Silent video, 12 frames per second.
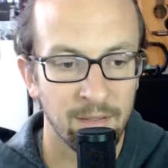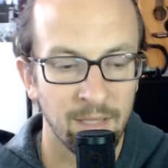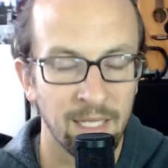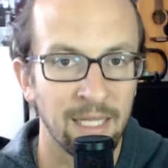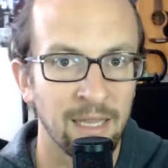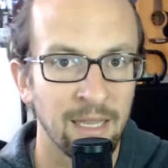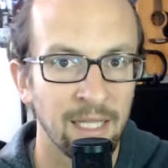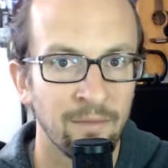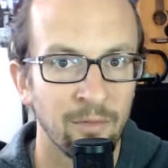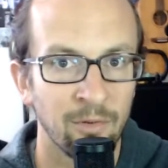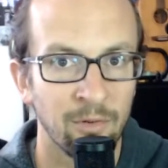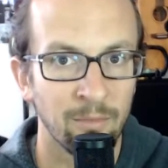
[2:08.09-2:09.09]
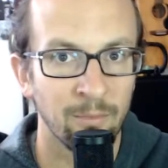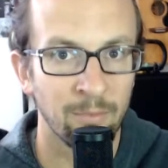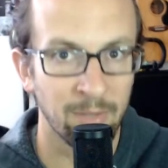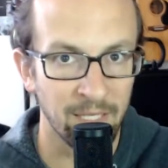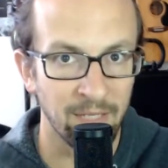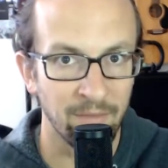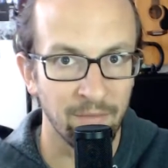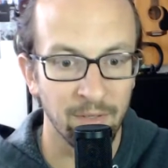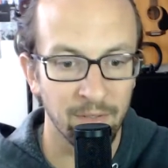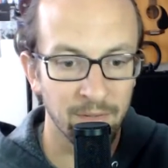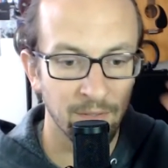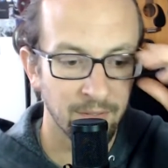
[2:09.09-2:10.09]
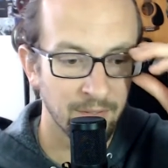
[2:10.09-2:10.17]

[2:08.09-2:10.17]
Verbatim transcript: like a level playing field